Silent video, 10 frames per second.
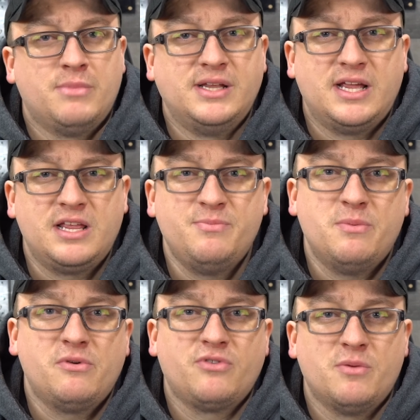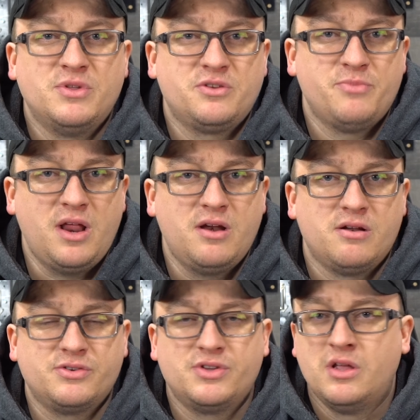by taking people from its
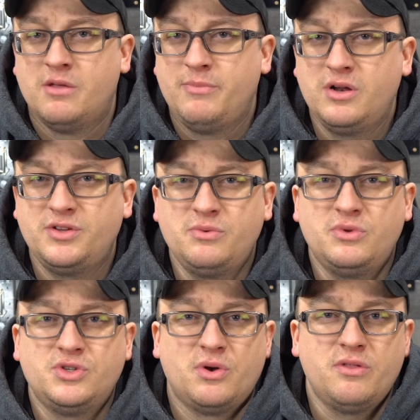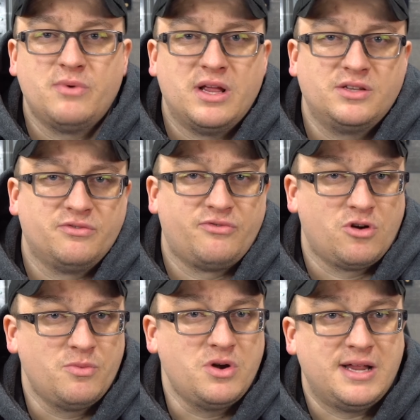competitors. Petersen will join the ranks of
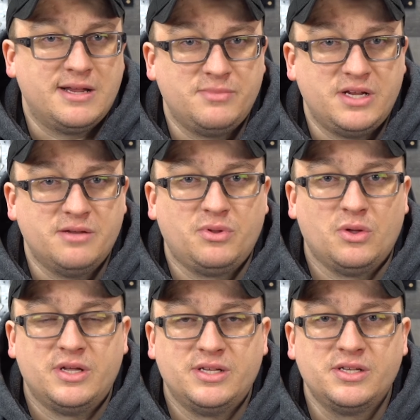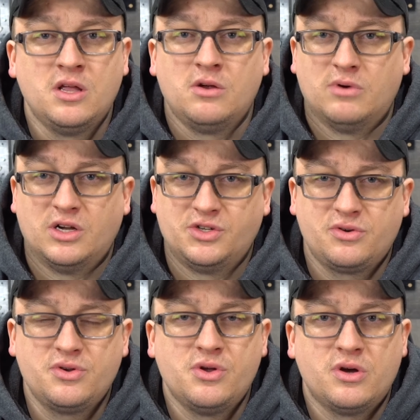former AMD employees Raja
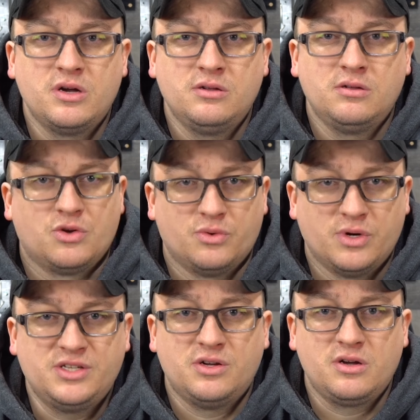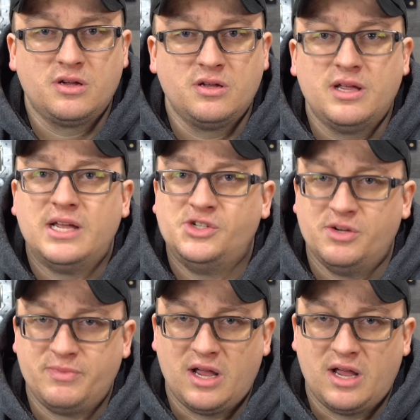Koduri Chris Hook, and Jim